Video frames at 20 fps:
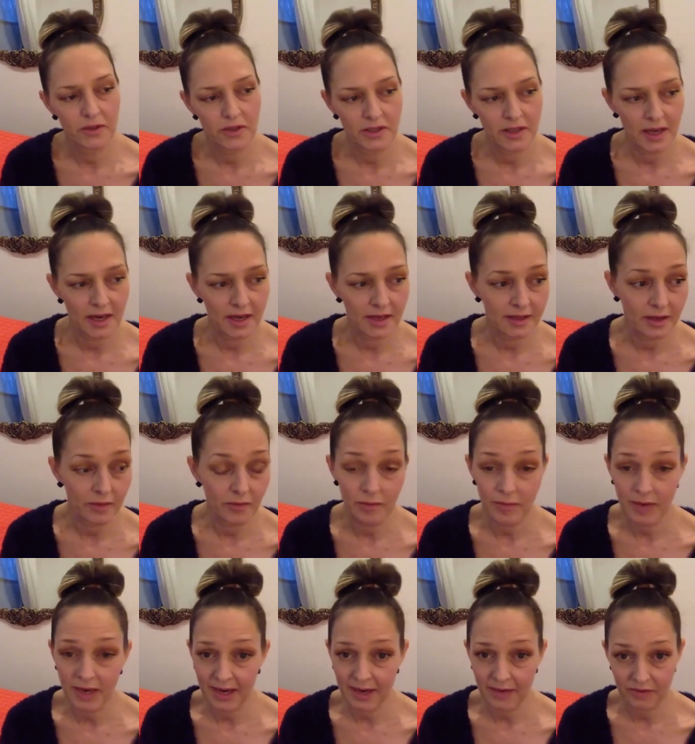saying that we
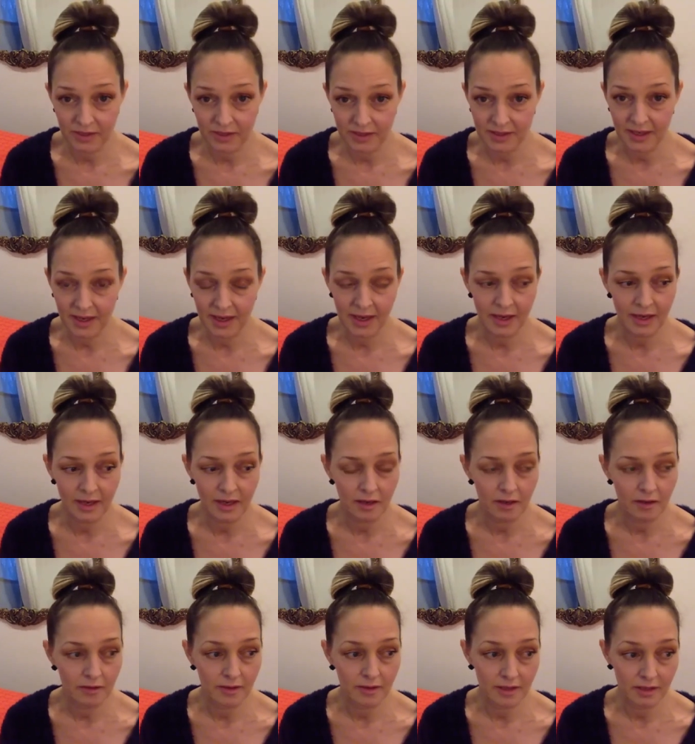might have to stay
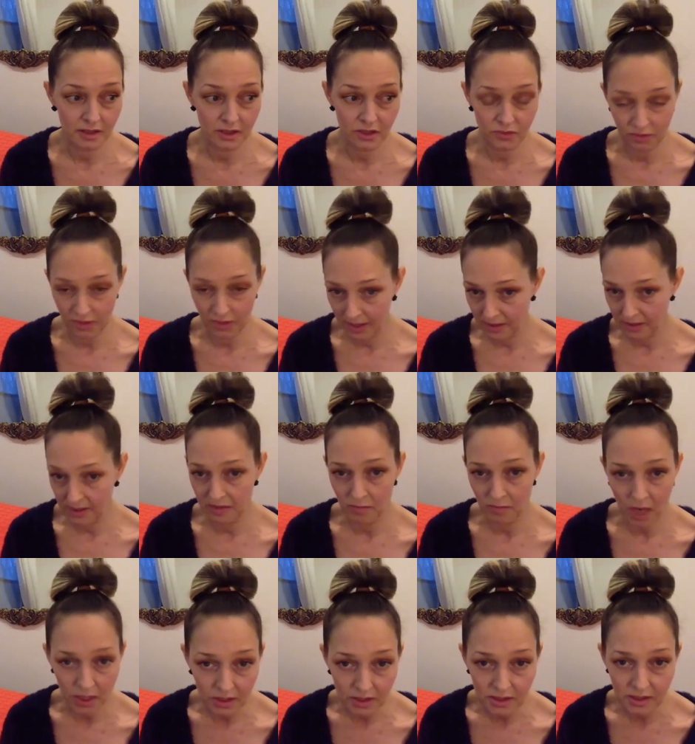like this for 18
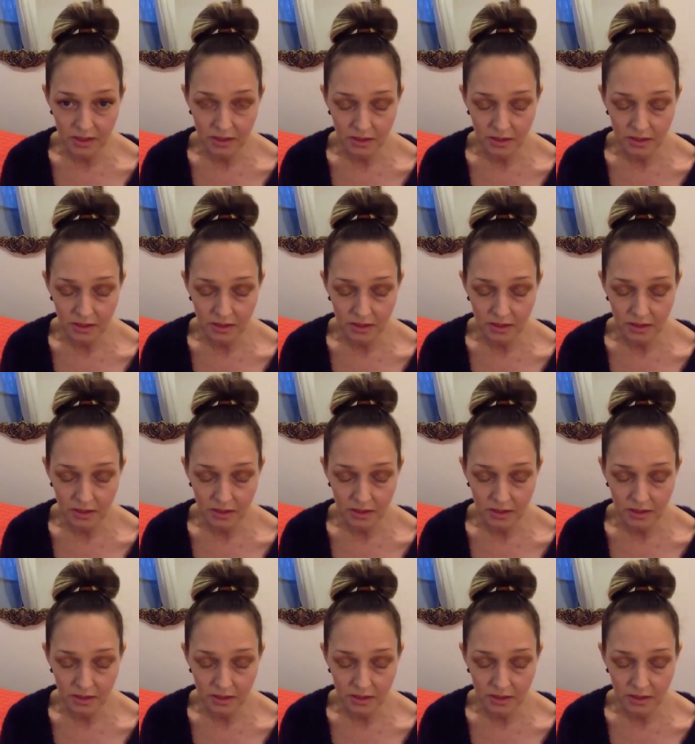months.